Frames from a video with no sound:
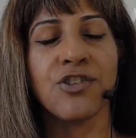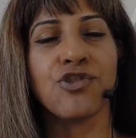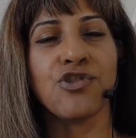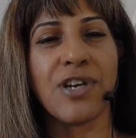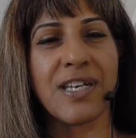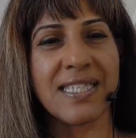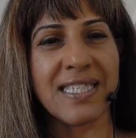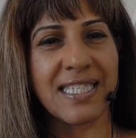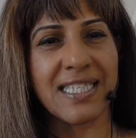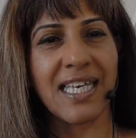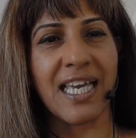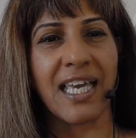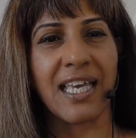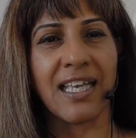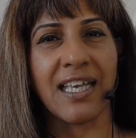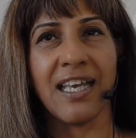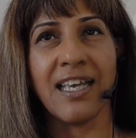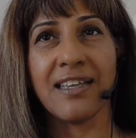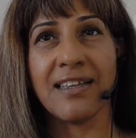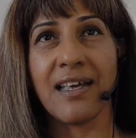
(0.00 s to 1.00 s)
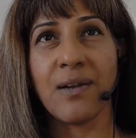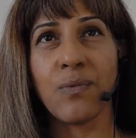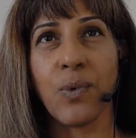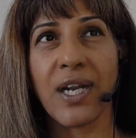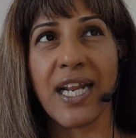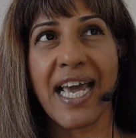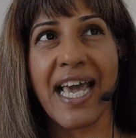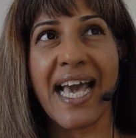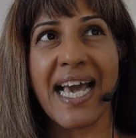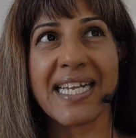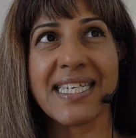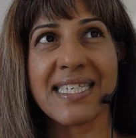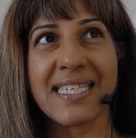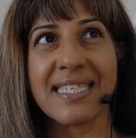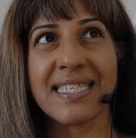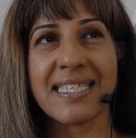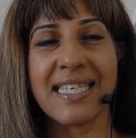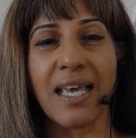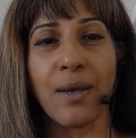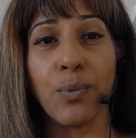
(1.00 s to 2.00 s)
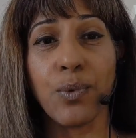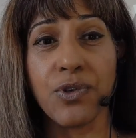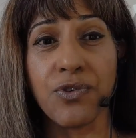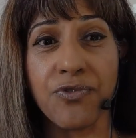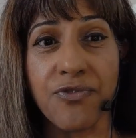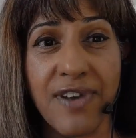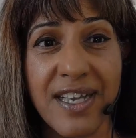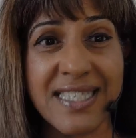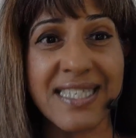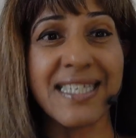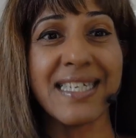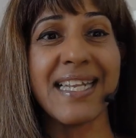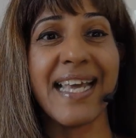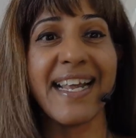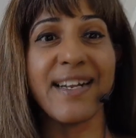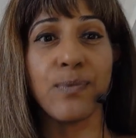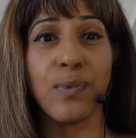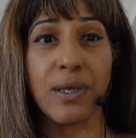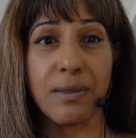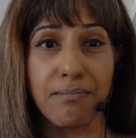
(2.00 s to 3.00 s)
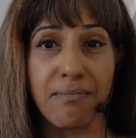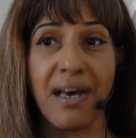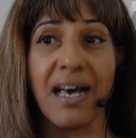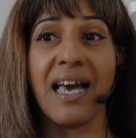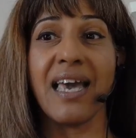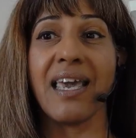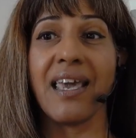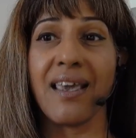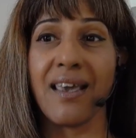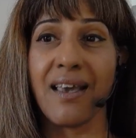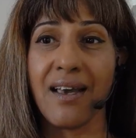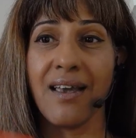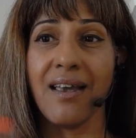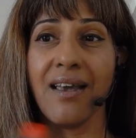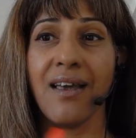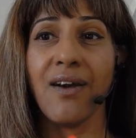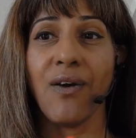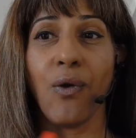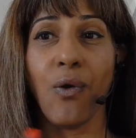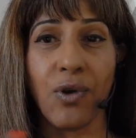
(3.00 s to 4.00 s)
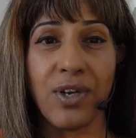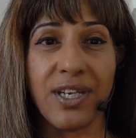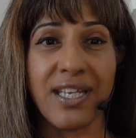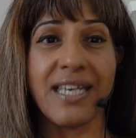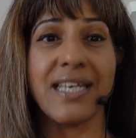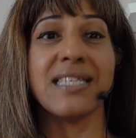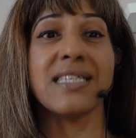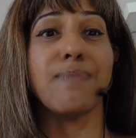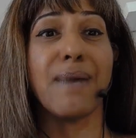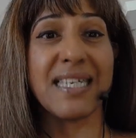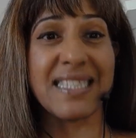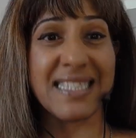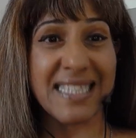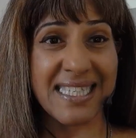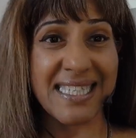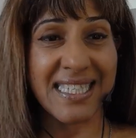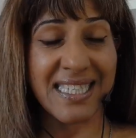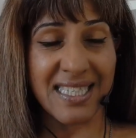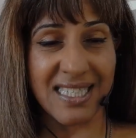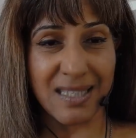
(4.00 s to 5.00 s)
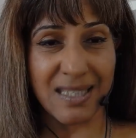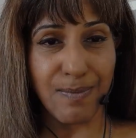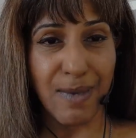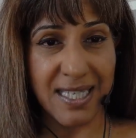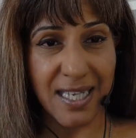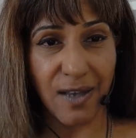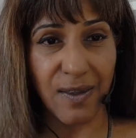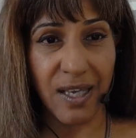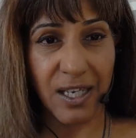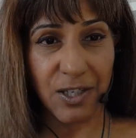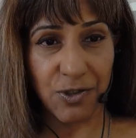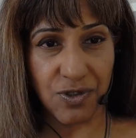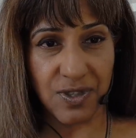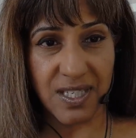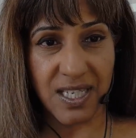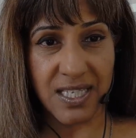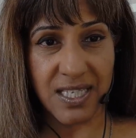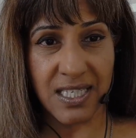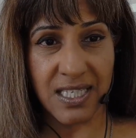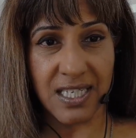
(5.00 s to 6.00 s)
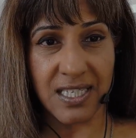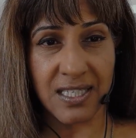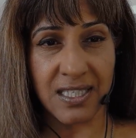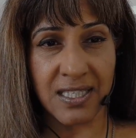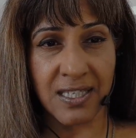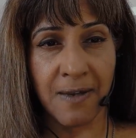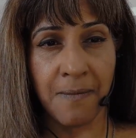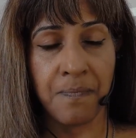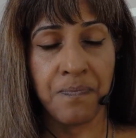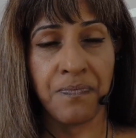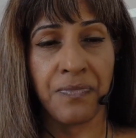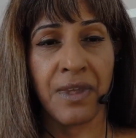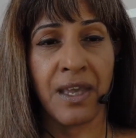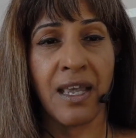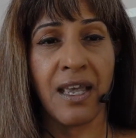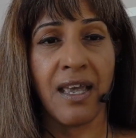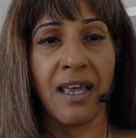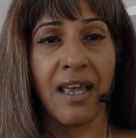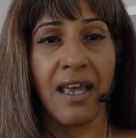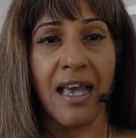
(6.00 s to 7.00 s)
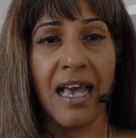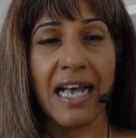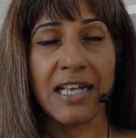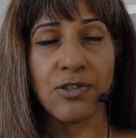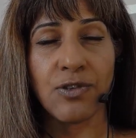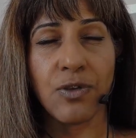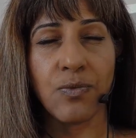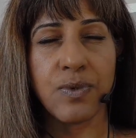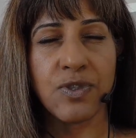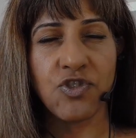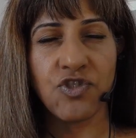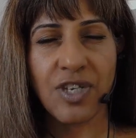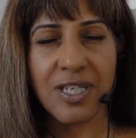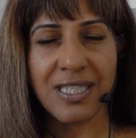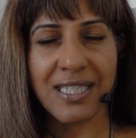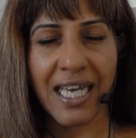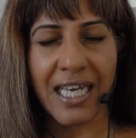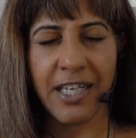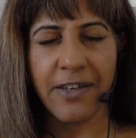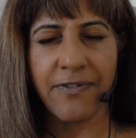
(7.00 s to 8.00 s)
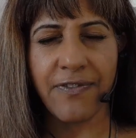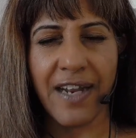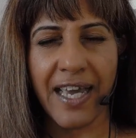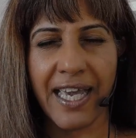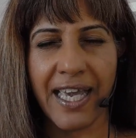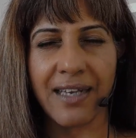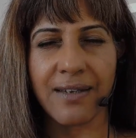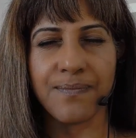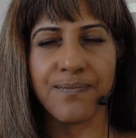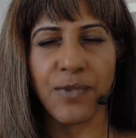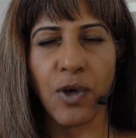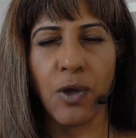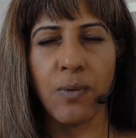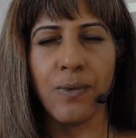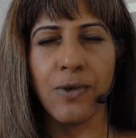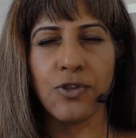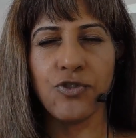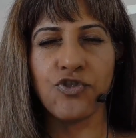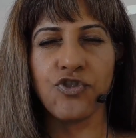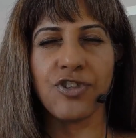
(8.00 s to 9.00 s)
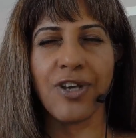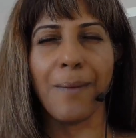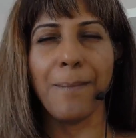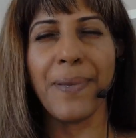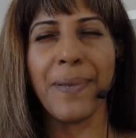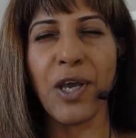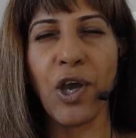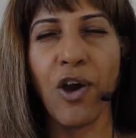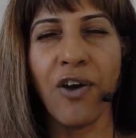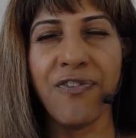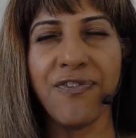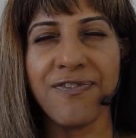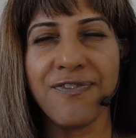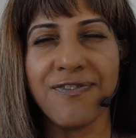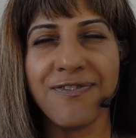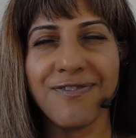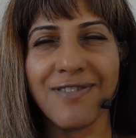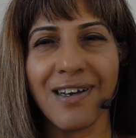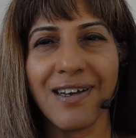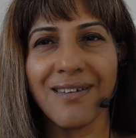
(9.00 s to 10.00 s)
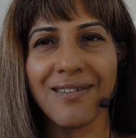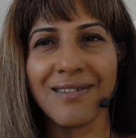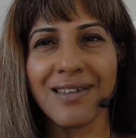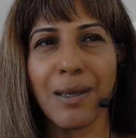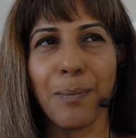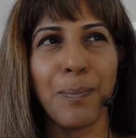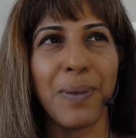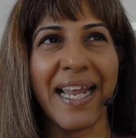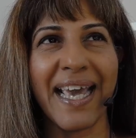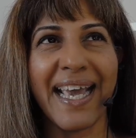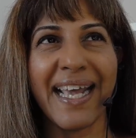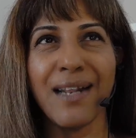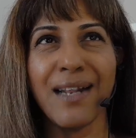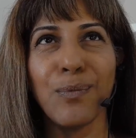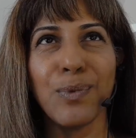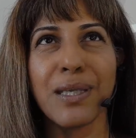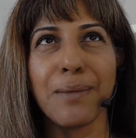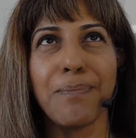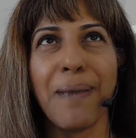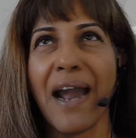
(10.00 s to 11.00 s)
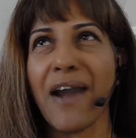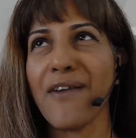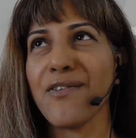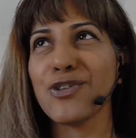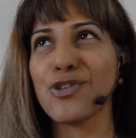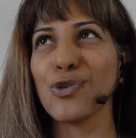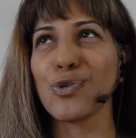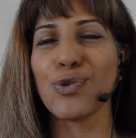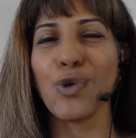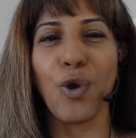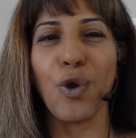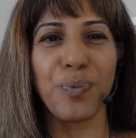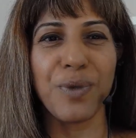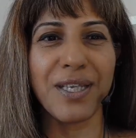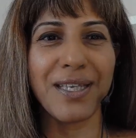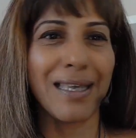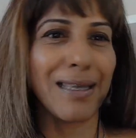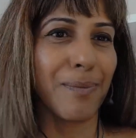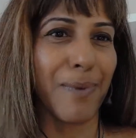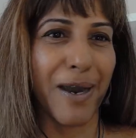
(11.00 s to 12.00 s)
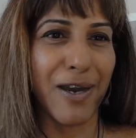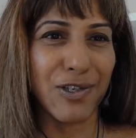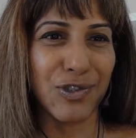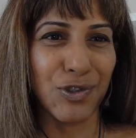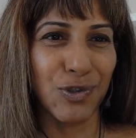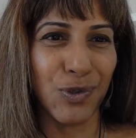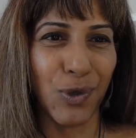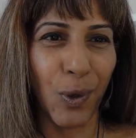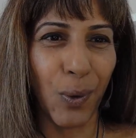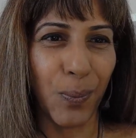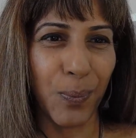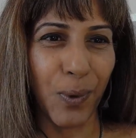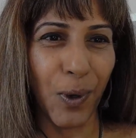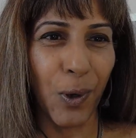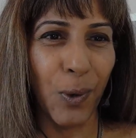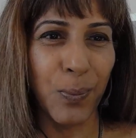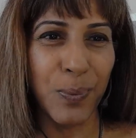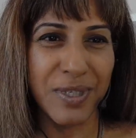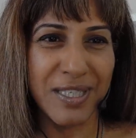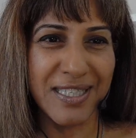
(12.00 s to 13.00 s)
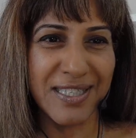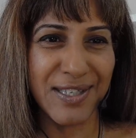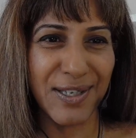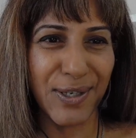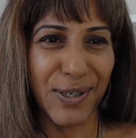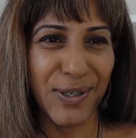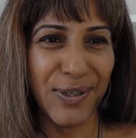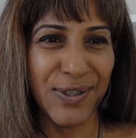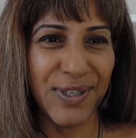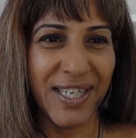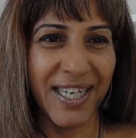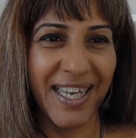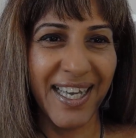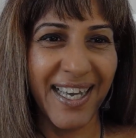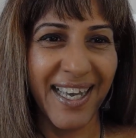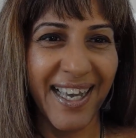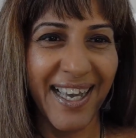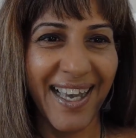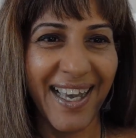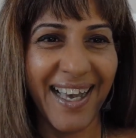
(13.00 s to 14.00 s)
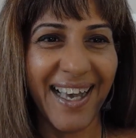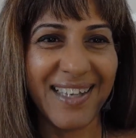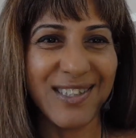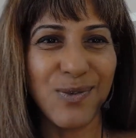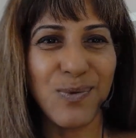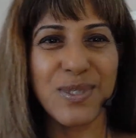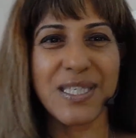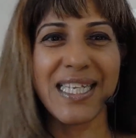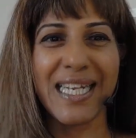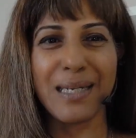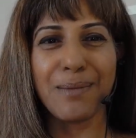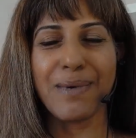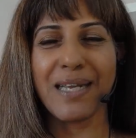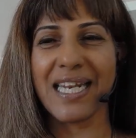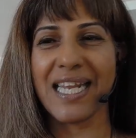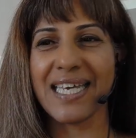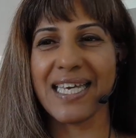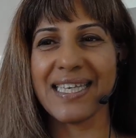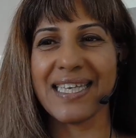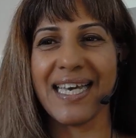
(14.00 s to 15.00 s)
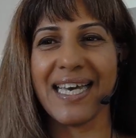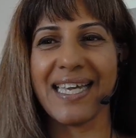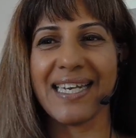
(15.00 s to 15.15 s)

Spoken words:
trusting that what I had to say would resonate with my audience, my sisters, my South Asian sisters. And so it was just kind of like almost jumping off the plane with the parachute, hoping that the parachute opens. So it was a little bit like that.